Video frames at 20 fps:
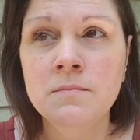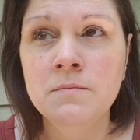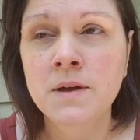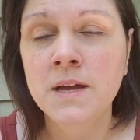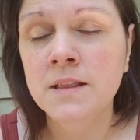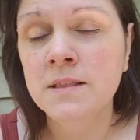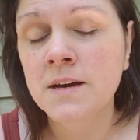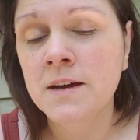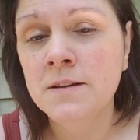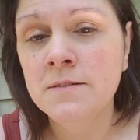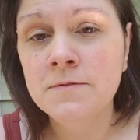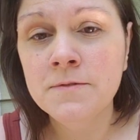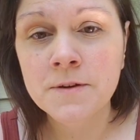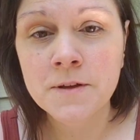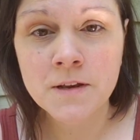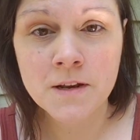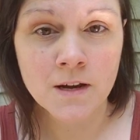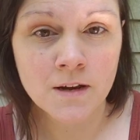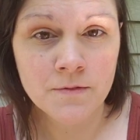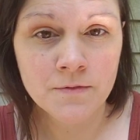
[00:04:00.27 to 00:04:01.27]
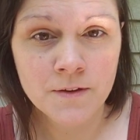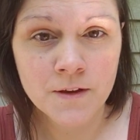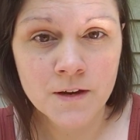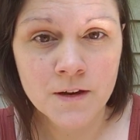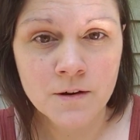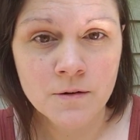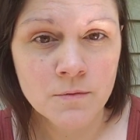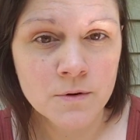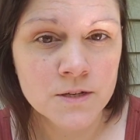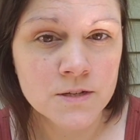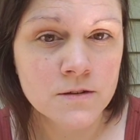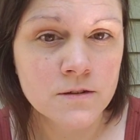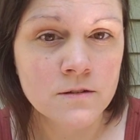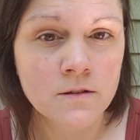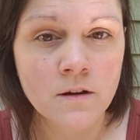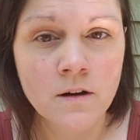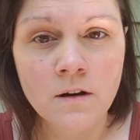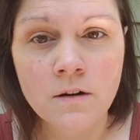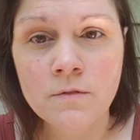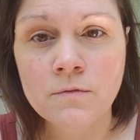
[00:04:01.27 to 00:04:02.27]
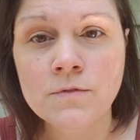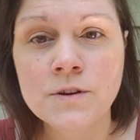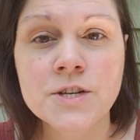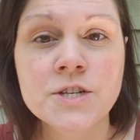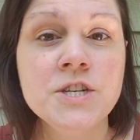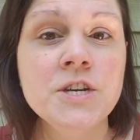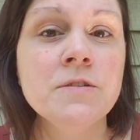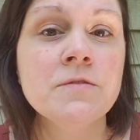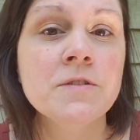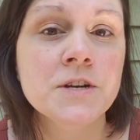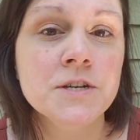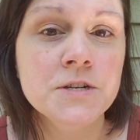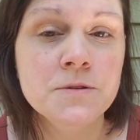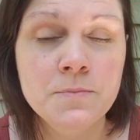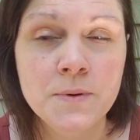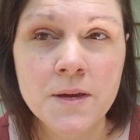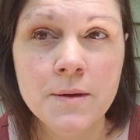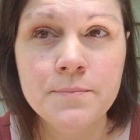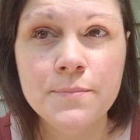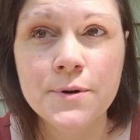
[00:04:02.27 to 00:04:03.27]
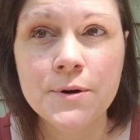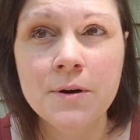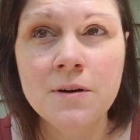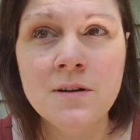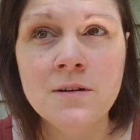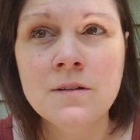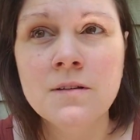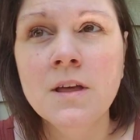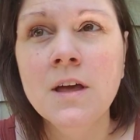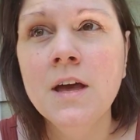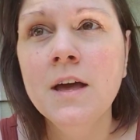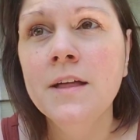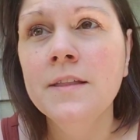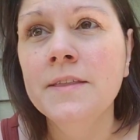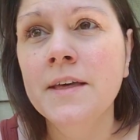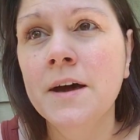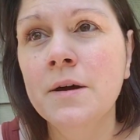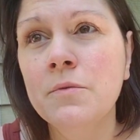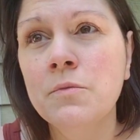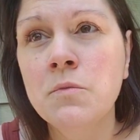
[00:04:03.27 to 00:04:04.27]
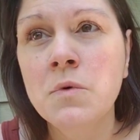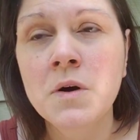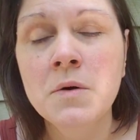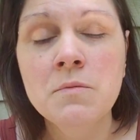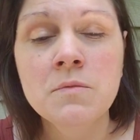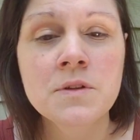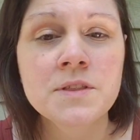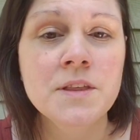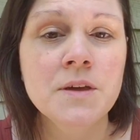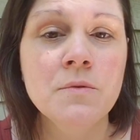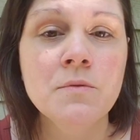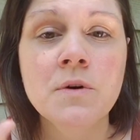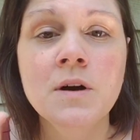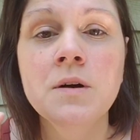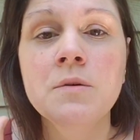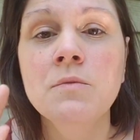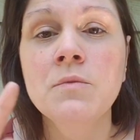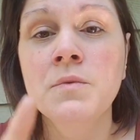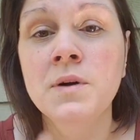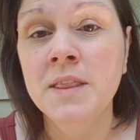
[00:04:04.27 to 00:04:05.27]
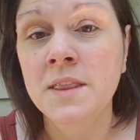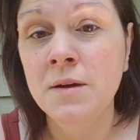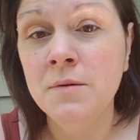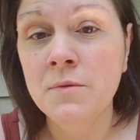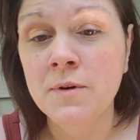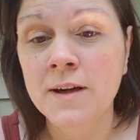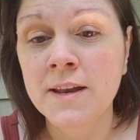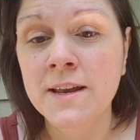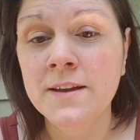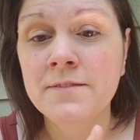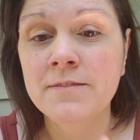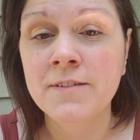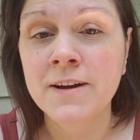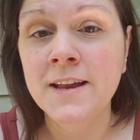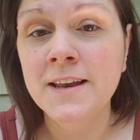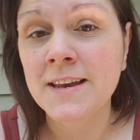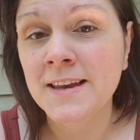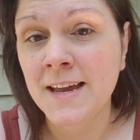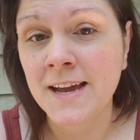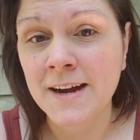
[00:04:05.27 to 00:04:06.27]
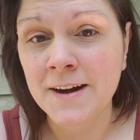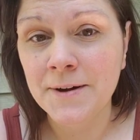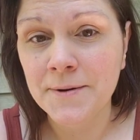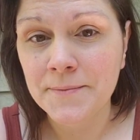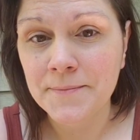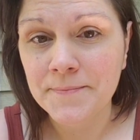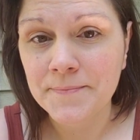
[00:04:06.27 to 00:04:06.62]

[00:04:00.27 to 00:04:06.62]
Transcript: mainline Philadelphia, which is all richy rich people that want what they want when they want it right now.